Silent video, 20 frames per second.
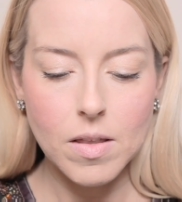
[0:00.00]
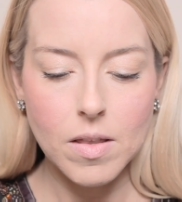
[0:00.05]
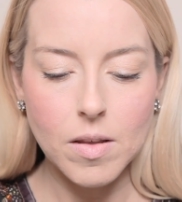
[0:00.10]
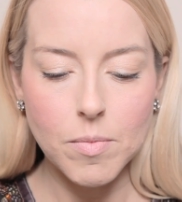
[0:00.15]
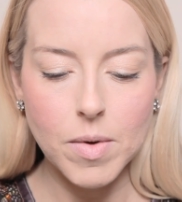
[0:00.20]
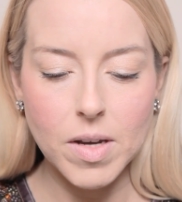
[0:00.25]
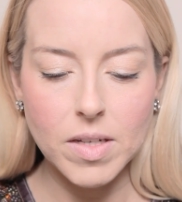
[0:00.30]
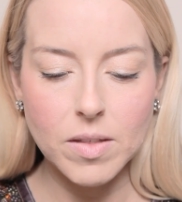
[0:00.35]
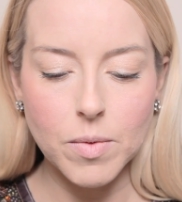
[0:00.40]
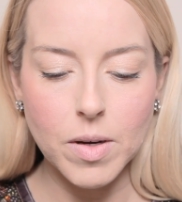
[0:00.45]
The
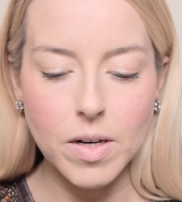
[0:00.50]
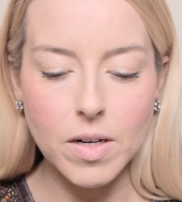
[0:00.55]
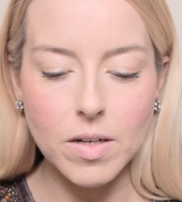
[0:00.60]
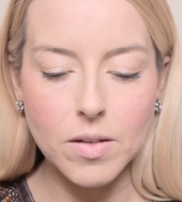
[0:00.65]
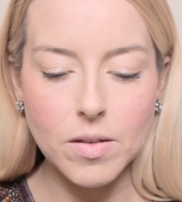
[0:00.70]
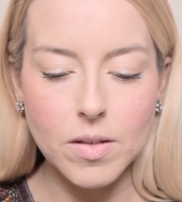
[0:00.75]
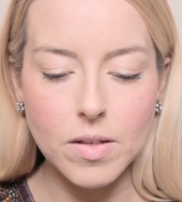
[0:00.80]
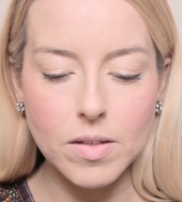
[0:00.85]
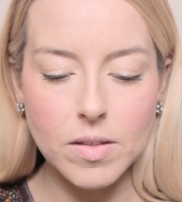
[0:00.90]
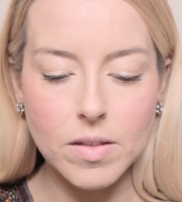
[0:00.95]
best way to
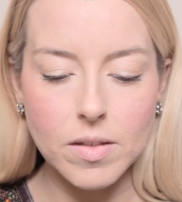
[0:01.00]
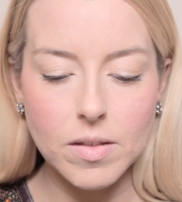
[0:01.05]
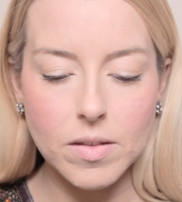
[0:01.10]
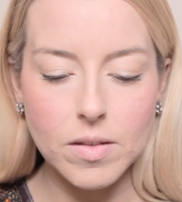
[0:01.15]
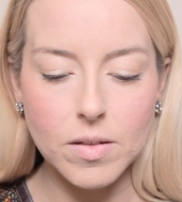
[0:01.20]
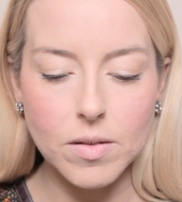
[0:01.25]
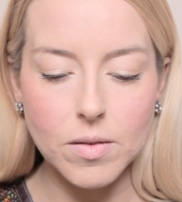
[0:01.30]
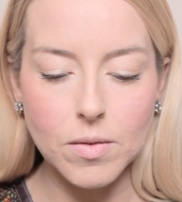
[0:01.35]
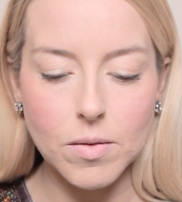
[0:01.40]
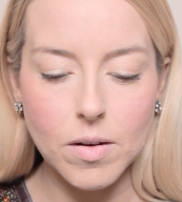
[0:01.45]
do this is
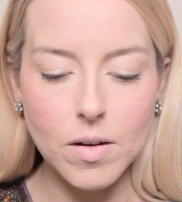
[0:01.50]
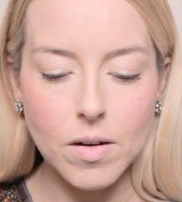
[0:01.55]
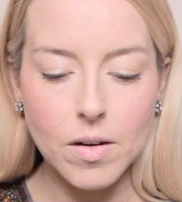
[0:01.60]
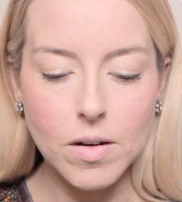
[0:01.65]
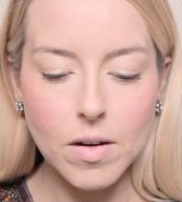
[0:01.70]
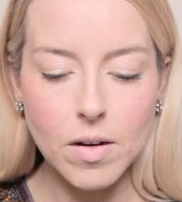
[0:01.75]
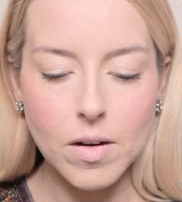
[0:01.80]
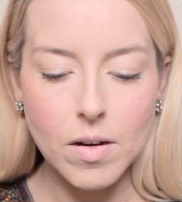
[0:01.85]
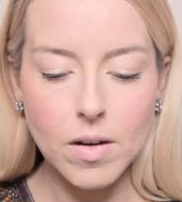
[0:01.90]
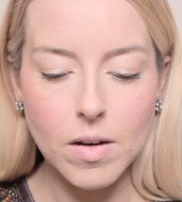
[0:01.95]
to
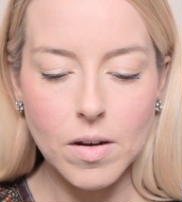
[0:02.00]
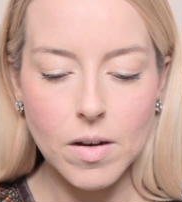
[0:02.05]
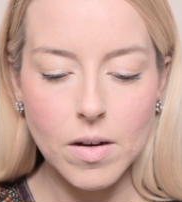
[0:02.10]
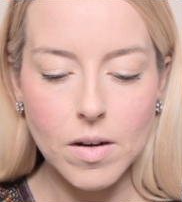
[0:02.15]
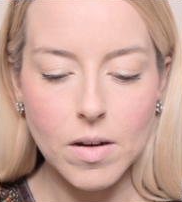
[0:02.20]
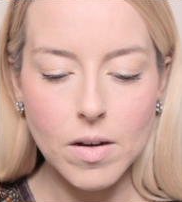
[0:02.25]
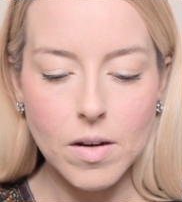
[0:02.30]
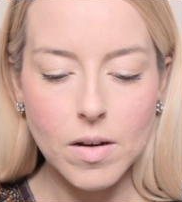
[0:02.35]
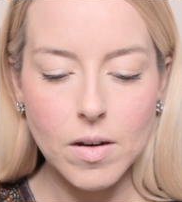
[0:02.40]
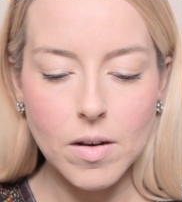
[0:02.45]

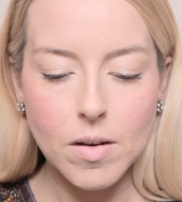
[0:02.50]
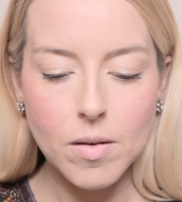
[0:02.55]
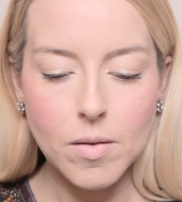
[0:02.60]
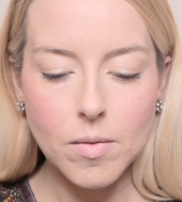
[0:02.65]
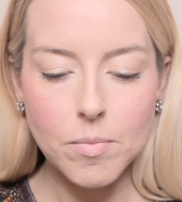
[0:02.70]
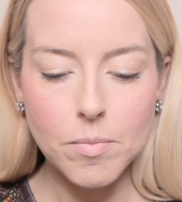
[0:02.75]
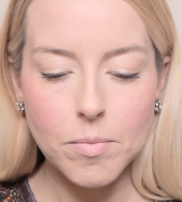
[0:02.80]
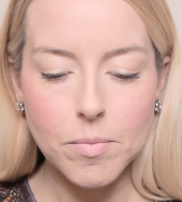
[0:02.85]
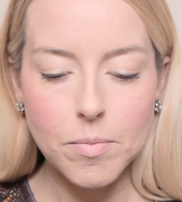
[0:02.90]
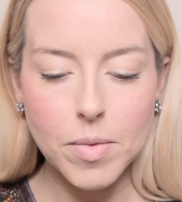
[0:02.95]

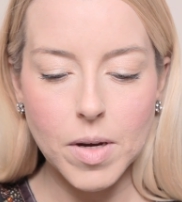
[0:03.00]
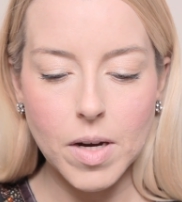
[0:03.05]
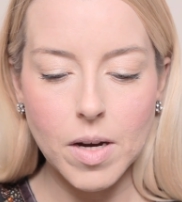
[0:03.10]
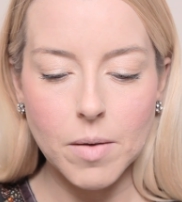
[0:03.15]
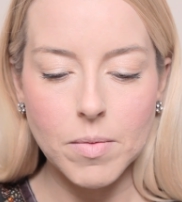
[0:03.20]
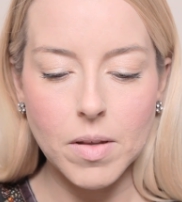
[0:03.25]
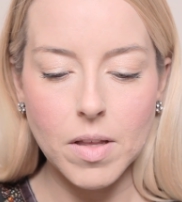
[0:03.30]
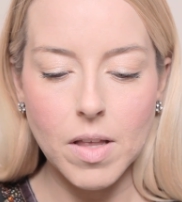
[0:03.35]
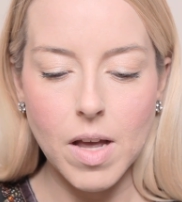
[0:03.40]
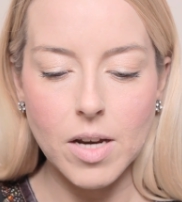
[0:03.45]
pick
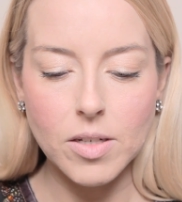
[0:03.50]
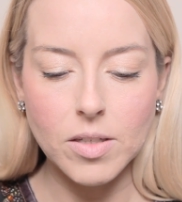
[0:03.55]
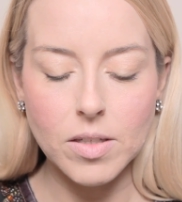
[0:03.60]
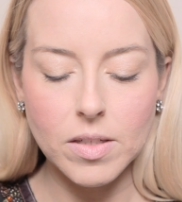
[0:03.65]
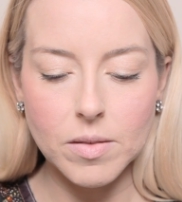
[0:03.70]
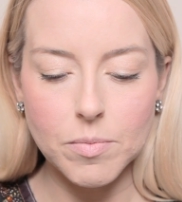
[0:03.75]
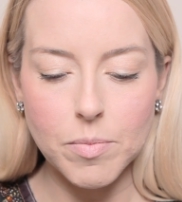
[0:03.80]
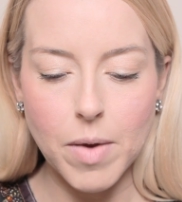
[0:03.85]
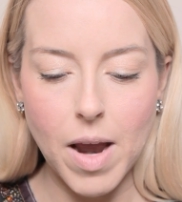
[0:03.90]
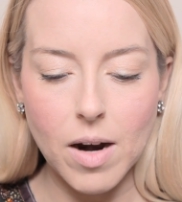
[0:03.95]
up the
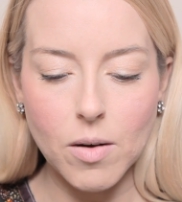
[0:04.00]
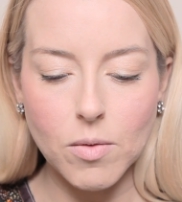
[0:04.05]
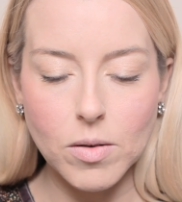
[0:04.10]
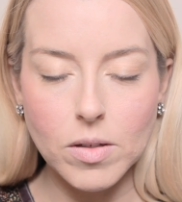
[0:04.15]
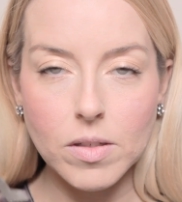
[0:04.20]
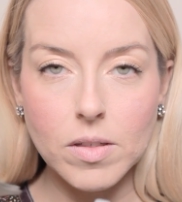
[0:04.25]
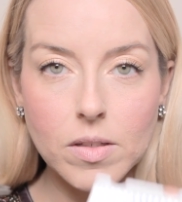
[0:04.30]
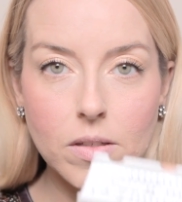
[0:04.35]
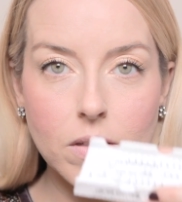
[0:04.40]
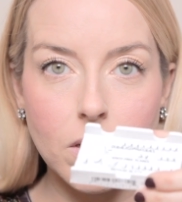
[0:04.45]
lashes
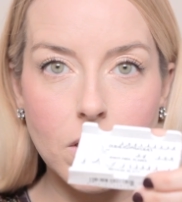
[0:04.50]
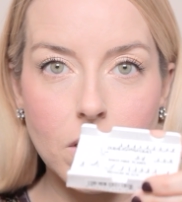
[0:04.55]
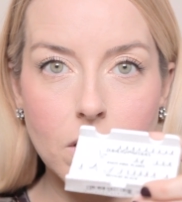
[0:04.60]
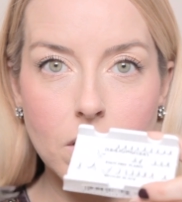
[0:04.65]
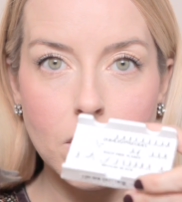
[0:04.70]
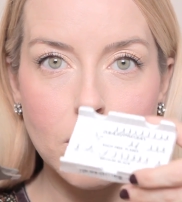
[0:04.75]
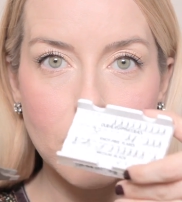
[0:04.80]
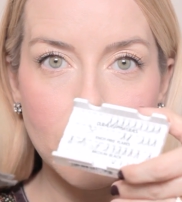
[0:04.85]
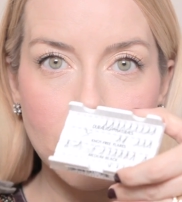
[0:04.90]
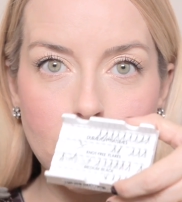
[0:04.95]
backwards
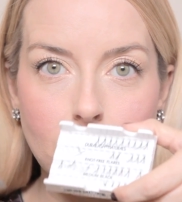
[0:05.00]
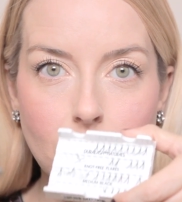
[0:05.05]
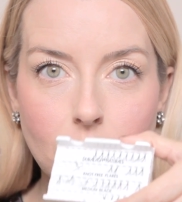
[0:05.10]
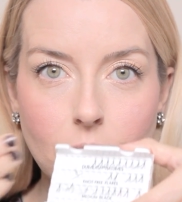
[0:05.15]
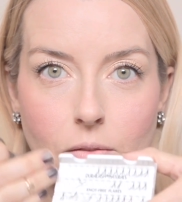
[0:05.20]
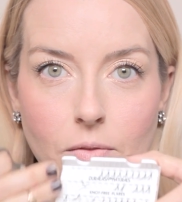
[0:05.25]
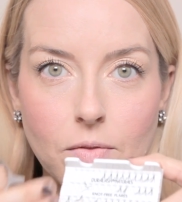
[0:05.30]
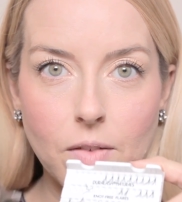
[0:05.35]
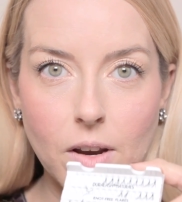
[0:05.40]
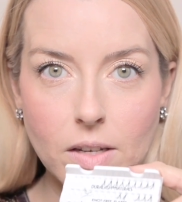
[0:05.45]
so they're
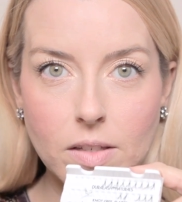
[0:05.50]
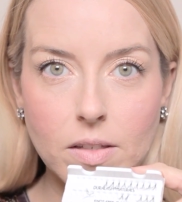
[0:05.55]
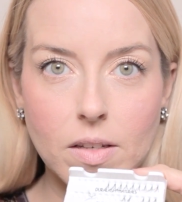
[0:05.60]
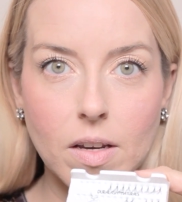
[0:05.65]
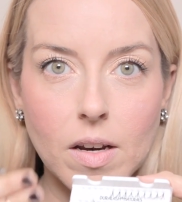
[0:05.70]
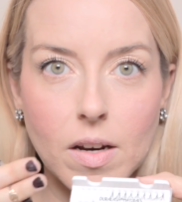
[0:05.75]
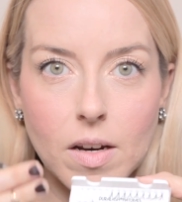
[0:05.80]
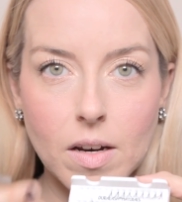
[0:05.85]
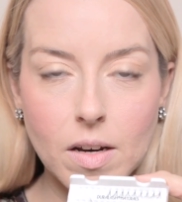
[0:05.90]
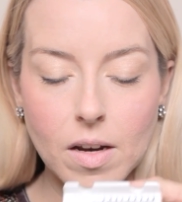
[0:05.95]

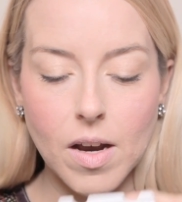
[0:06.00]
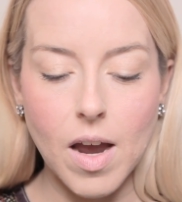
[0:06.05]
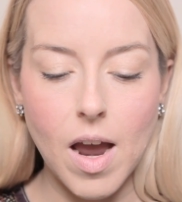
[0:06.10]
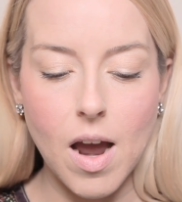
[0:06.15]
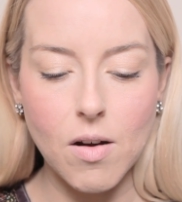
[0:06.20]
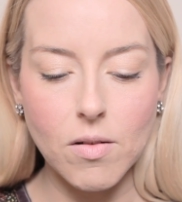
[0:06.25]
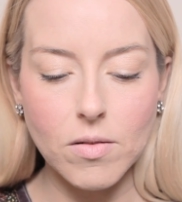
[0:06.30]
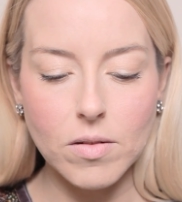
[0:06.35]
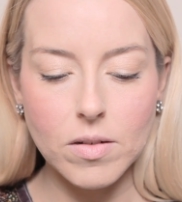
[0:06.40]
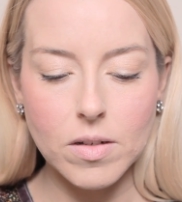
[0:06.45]
facing
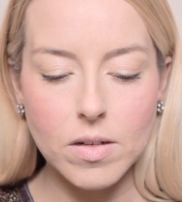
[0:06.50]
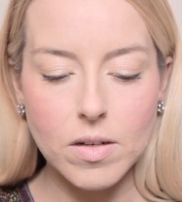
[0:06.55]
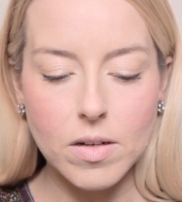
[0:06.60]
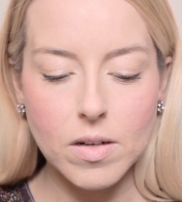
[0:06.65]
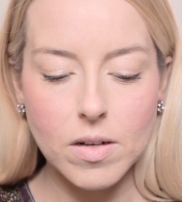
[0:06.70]
out,